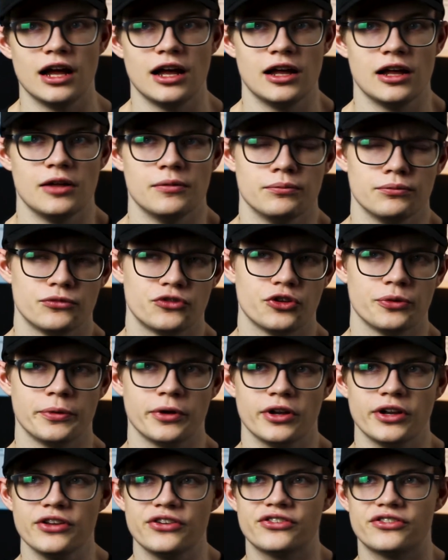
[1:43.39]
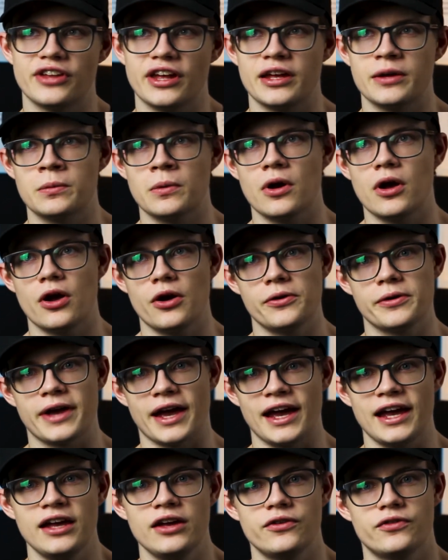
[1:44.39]
To be honest, they were
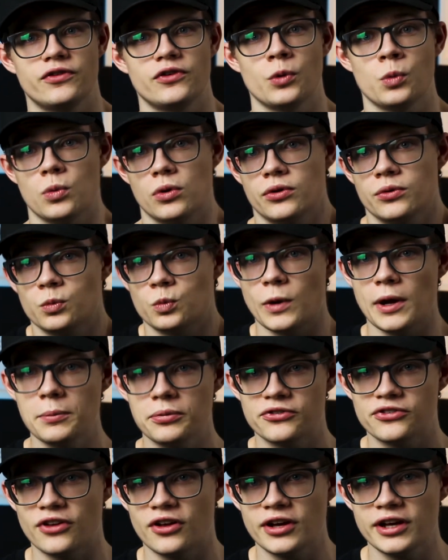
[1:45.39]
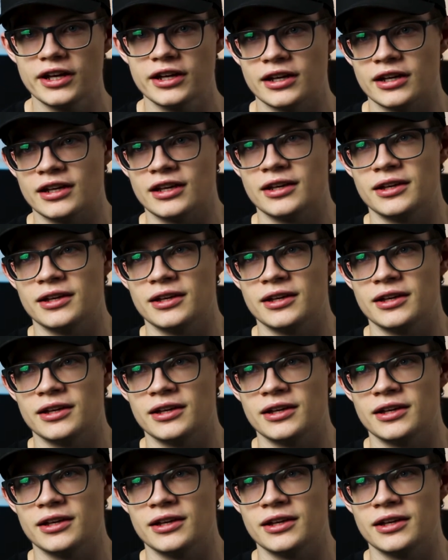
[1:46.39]
okay for the one website.